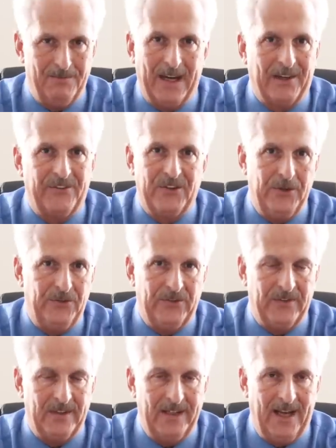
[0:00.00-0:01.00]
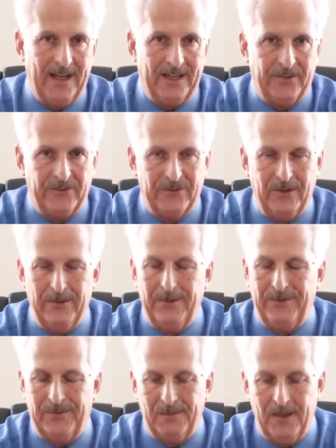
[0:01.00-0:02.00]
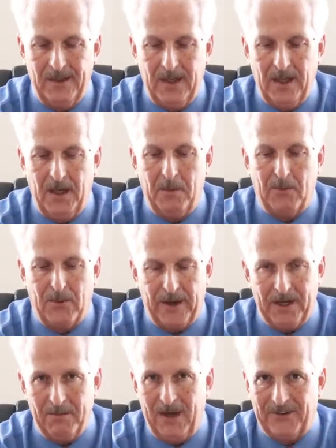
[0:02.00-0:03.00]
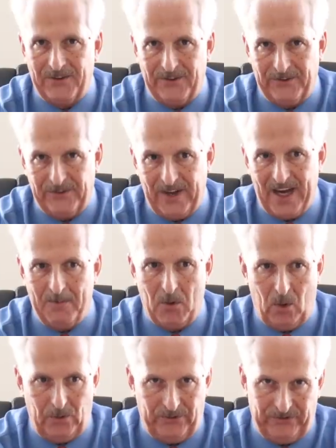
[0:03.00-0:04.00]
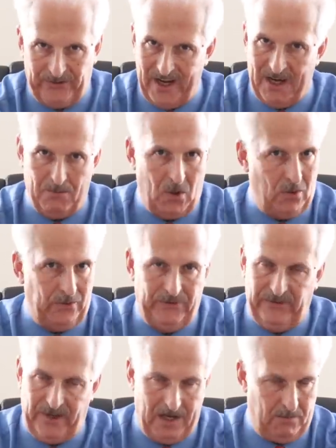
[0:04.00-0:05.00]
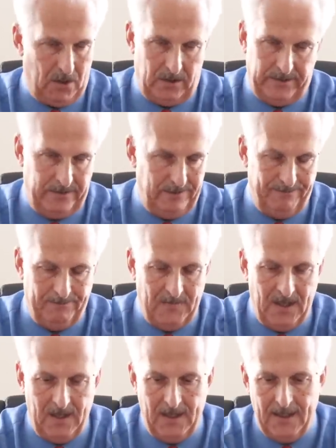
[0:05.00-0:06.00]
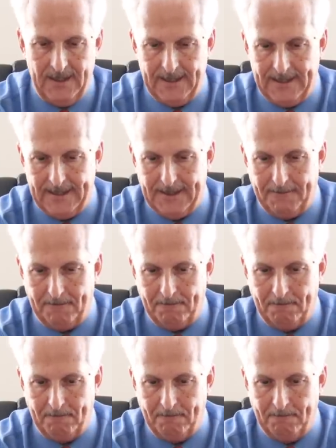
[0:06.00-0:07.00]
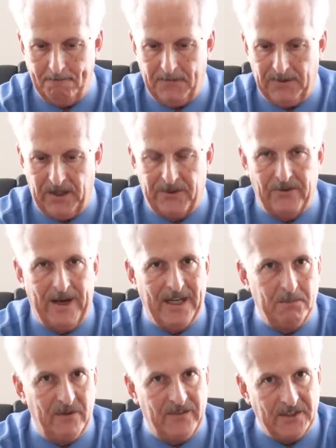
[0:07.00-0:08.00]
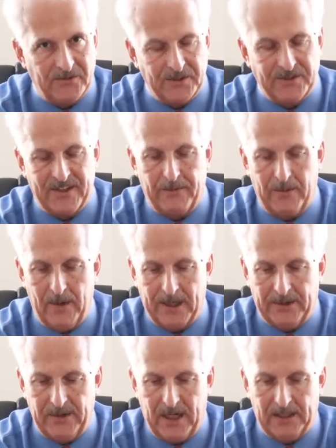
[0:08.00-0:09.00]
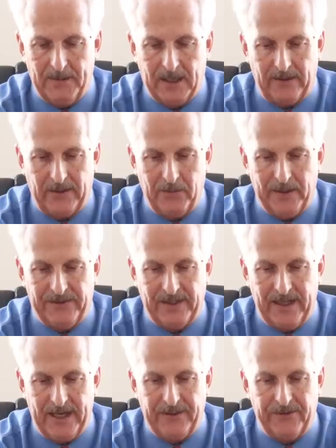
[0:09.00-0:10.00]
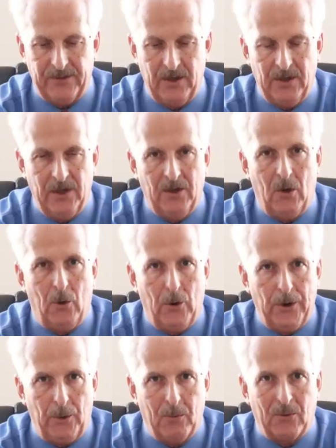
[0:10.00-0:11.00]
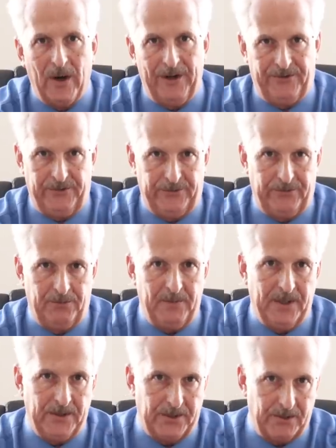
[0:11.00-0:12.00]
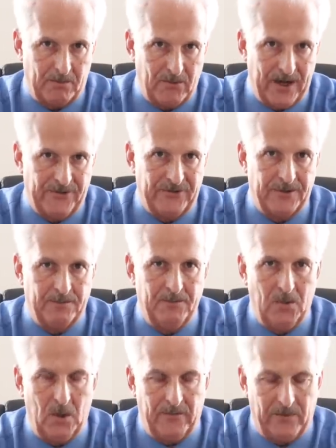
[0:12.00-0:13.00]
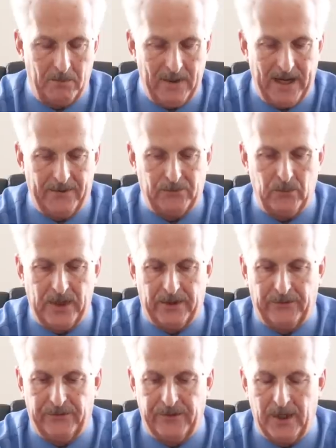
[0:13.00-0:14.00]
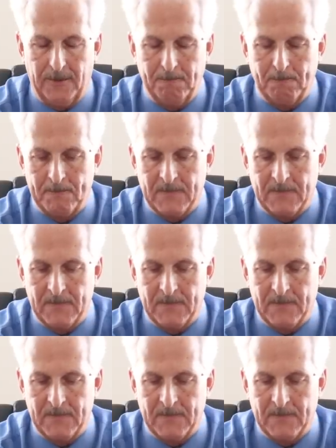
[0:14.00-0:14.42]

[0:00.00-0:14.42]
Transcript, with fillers: excuse of the day is. So it was pretty much the same old, same old, same old. Um, Another item of interest that we want to talk about a little bit today is oil prices being under pressure over the past week or so.